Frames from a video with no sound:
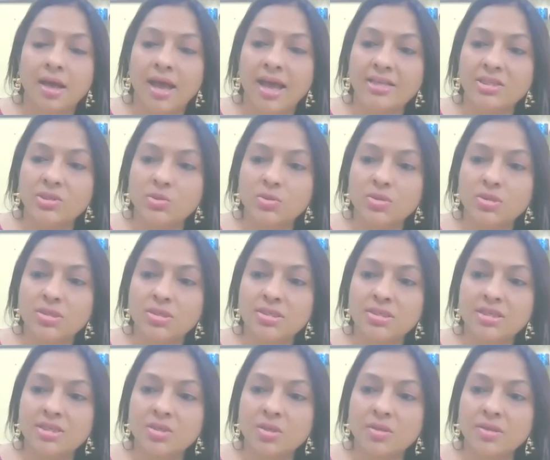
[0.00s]
as you
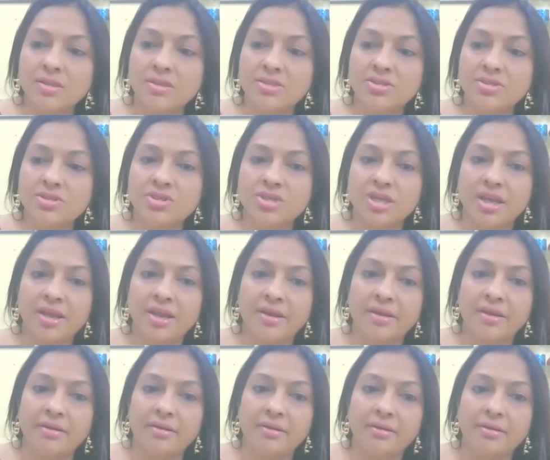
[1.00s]
sit on this
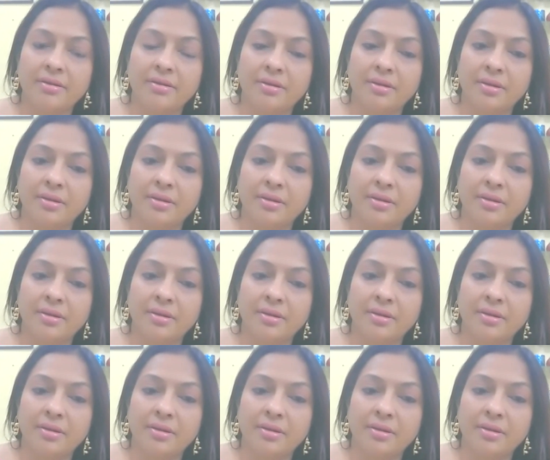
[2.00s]
chair,